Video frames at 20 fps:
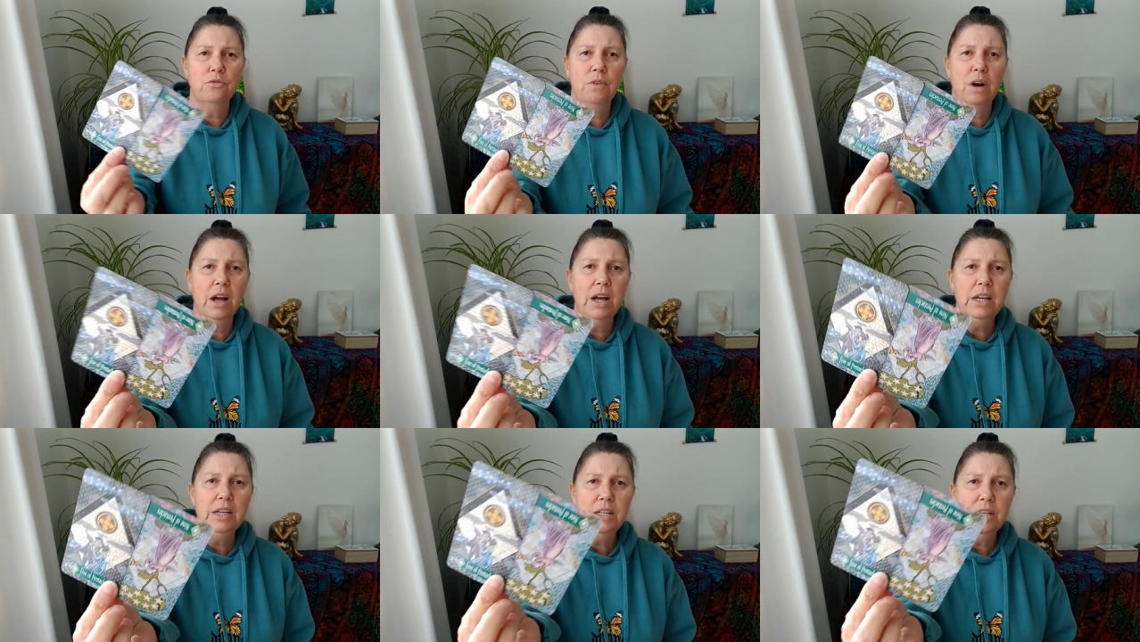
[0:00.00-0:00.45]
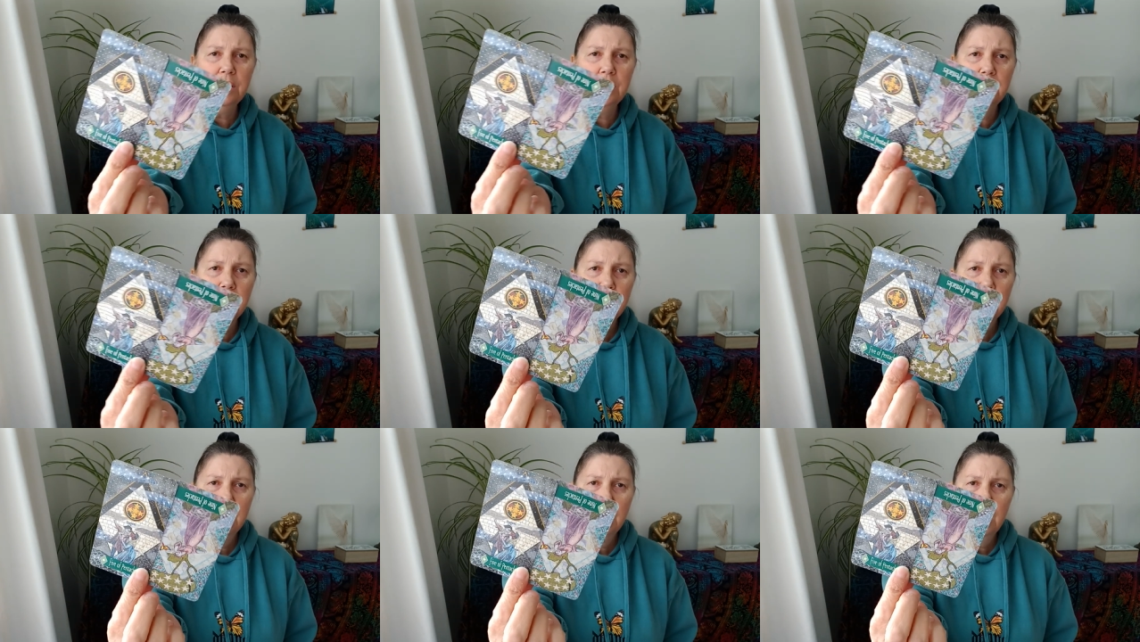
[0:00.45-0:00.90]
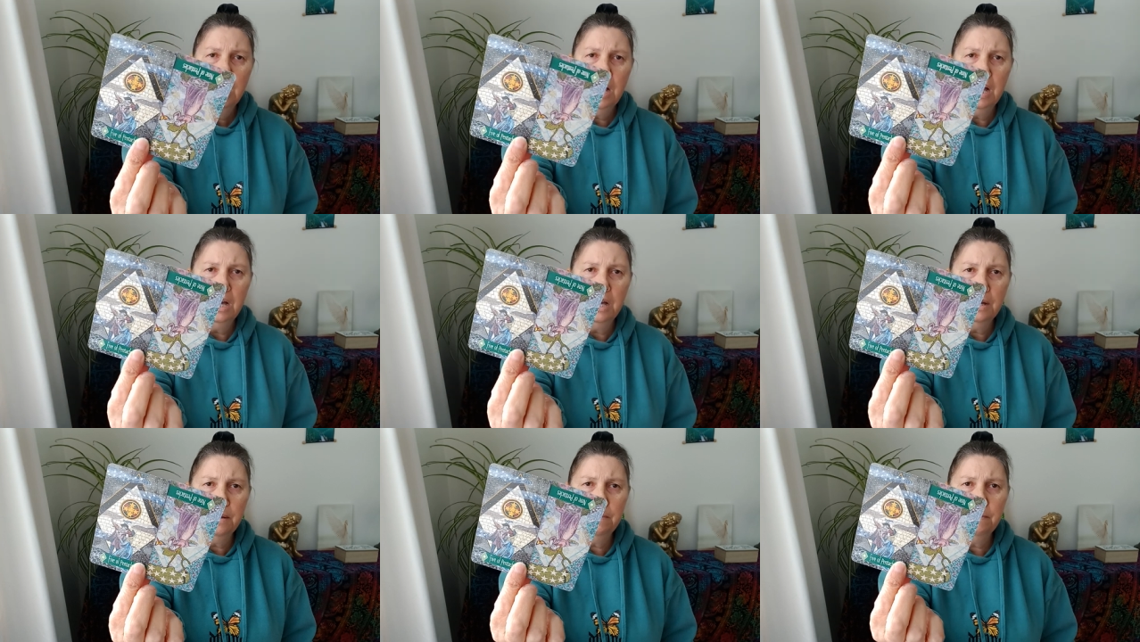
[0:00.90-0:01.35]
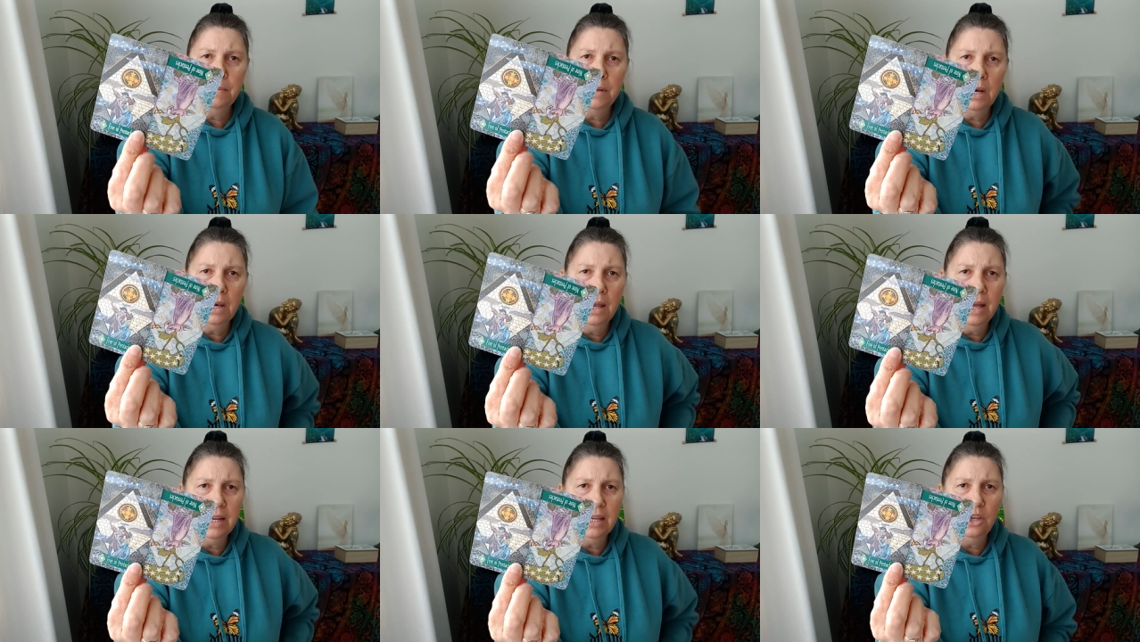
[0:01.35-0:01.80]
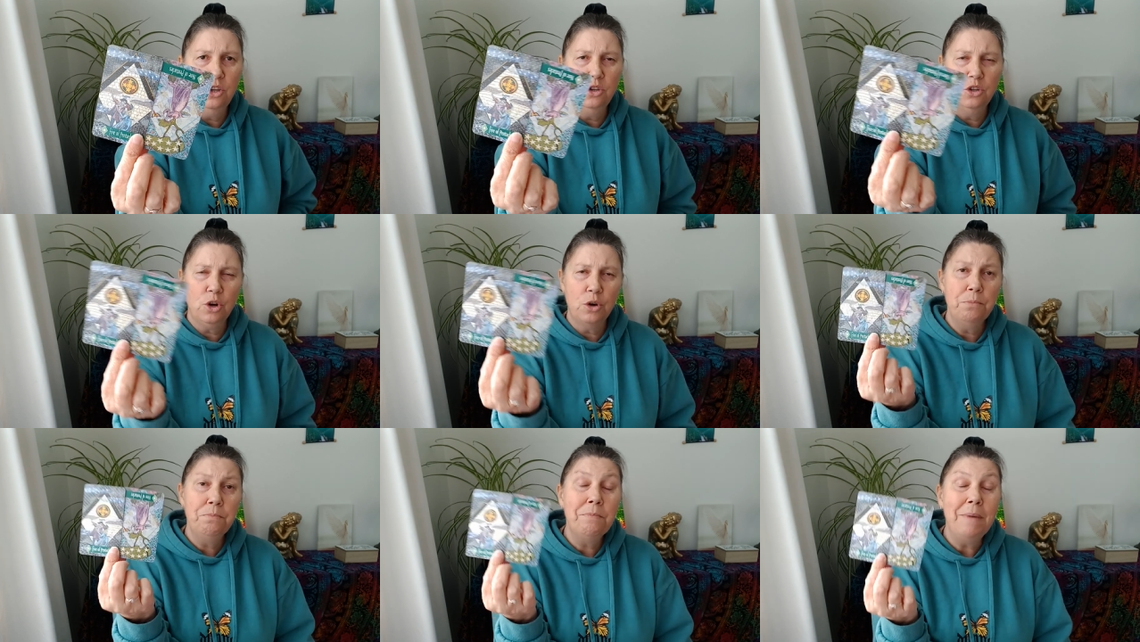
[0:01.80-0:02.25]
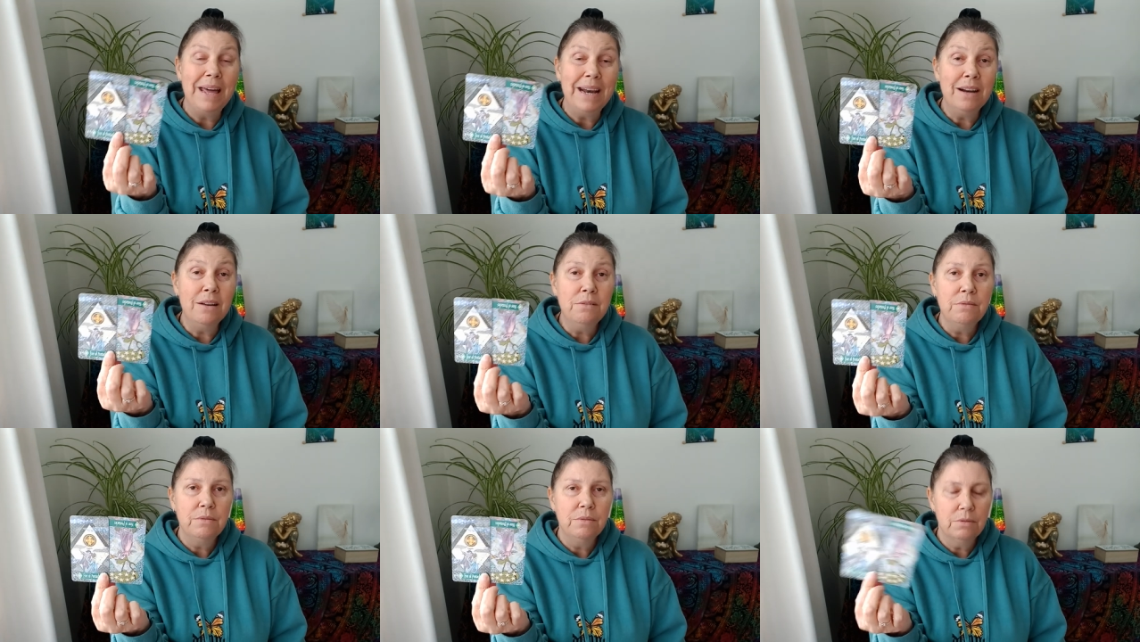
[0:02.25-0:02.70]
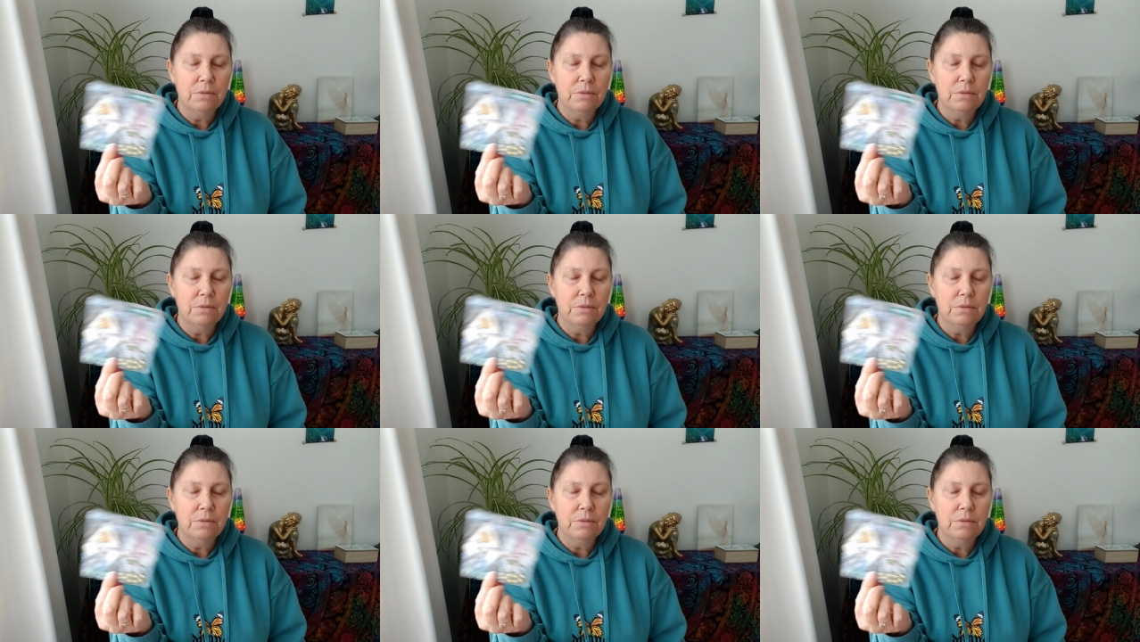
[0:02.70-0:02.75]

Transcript: right? Um, like you don't matter,